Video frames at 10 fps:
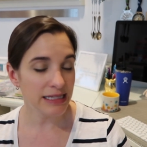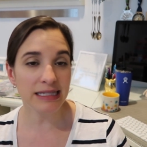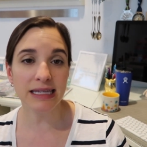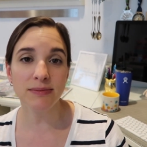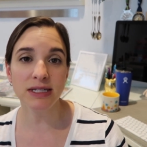
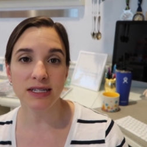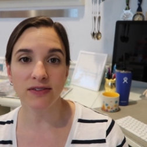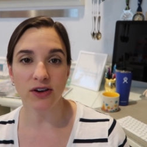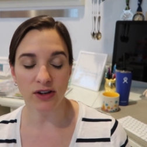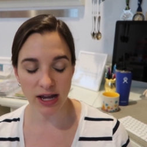This can be
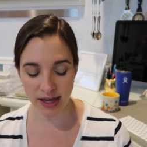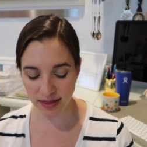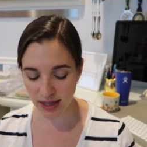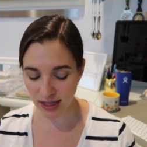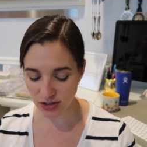difficult.
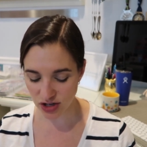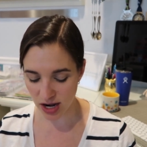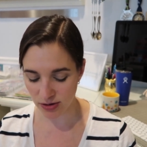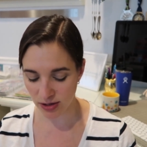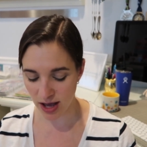I think in
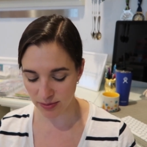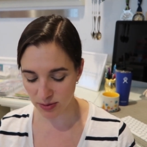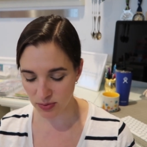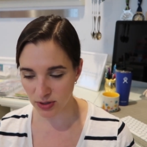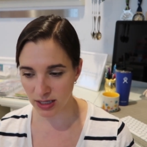general,
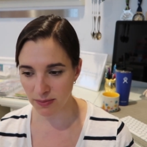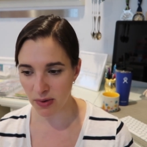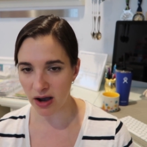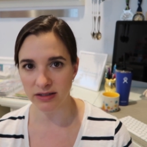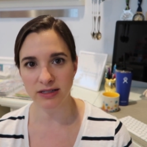I'm a pretty
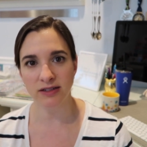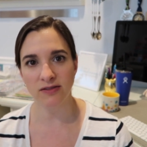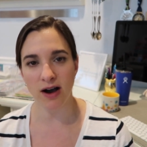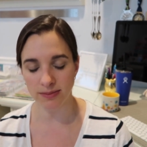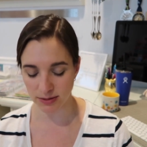
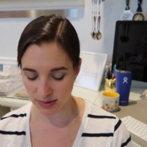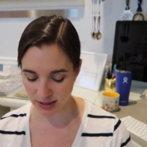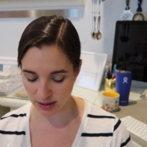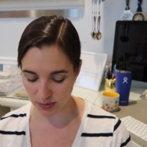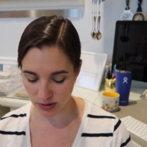positive,
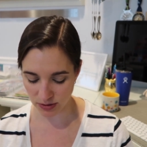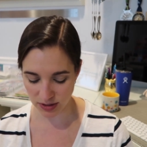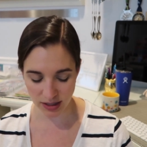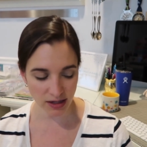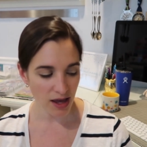optimistic
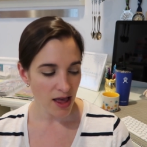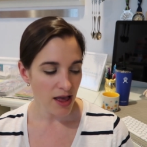person,